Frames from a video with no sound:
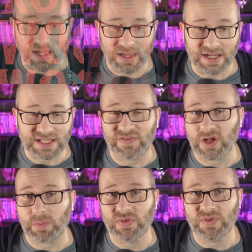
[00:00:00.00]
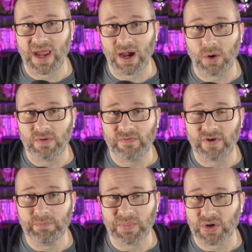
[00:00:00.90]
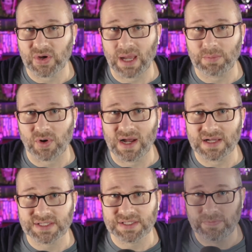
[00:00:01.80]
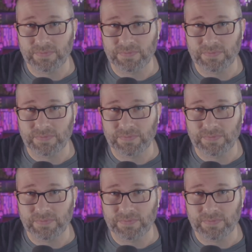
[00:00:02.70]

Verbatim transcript: and it's available now from Meerkat Press.